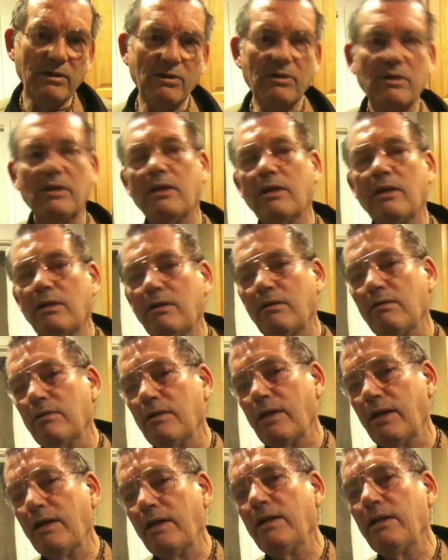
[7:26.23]

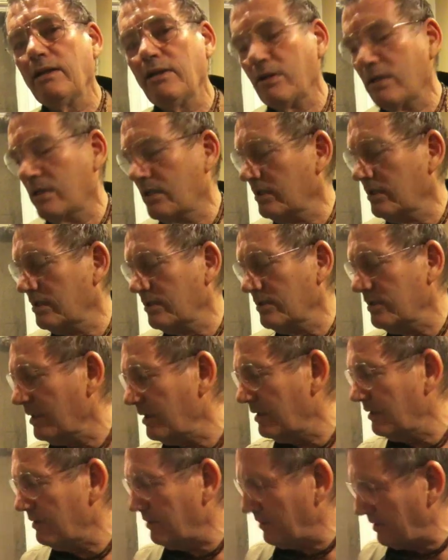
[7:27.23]
your heart
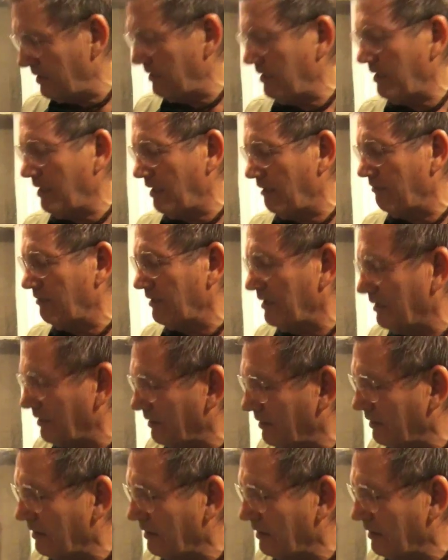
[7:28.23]
desires, they have it.